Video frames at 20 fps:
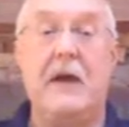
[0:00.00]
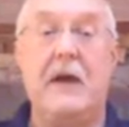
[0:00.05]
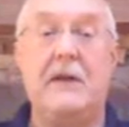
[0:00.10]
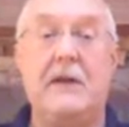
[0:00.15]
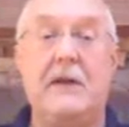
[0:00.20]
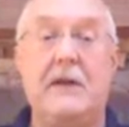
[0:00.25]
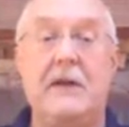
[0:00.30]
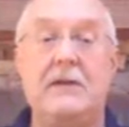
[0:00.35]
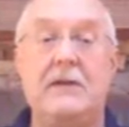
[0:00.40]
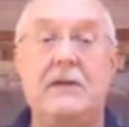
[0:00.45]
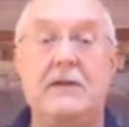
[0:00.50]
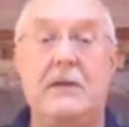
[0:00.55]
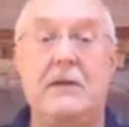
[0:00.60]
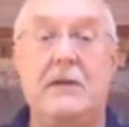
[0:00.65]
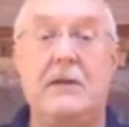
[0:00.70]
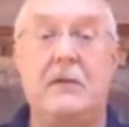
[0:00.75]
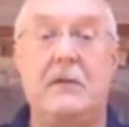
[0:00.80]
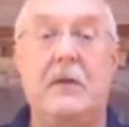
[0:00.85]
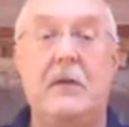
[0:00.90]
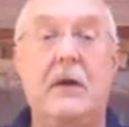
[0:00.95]
fire protection
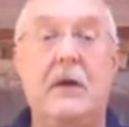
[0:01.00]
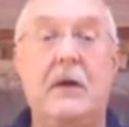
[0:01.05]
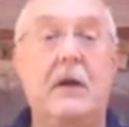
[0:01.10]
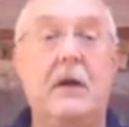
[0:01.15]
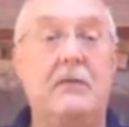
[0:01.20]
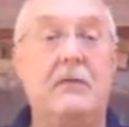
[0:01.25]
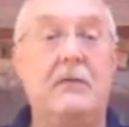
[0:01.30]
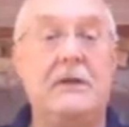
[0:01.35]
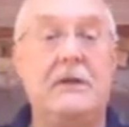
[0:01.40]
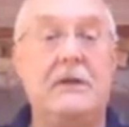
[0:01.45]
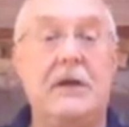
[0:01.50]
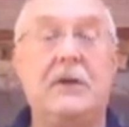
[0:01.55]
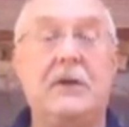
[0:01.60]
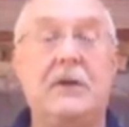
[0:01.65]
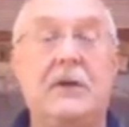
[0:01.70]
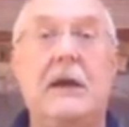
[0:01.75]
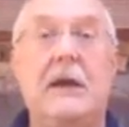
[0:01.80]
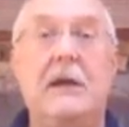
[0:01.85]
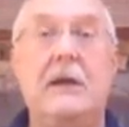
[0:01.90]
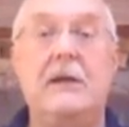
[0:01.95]
system,
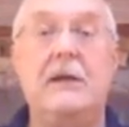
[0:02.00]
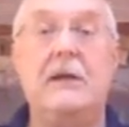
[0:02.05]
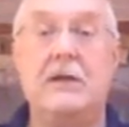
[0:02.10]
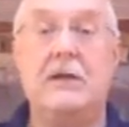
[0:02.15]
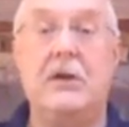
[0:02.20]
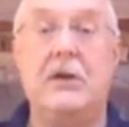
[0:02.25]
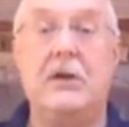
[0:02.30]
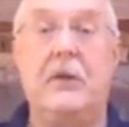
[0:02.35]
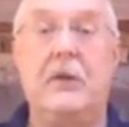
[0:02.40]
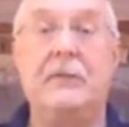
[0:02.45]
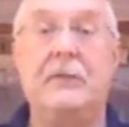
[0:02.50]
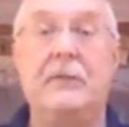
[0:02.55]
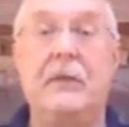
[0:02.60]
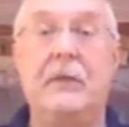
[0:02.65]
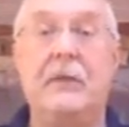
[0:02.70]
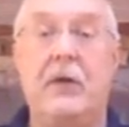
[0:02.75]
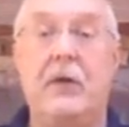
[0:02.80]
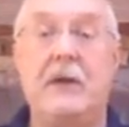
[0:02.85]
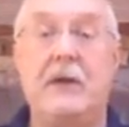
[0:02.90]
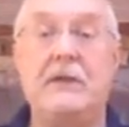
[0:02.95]
resulting in additional
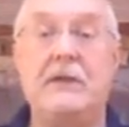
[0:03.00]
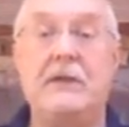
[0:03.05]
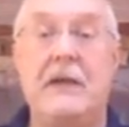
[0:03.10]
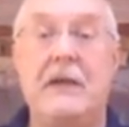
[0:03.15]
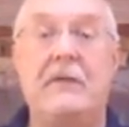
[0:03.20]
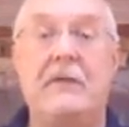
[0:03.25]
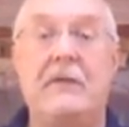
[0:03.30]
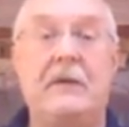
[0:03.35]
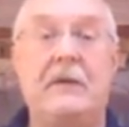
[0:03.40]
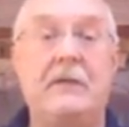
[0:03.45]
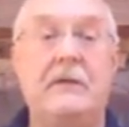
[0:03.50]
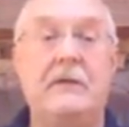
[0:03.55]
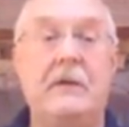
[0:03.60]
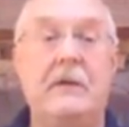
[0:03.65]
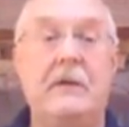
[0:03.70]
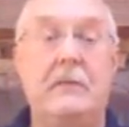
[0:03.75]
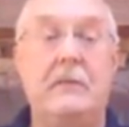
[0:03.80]
project savings.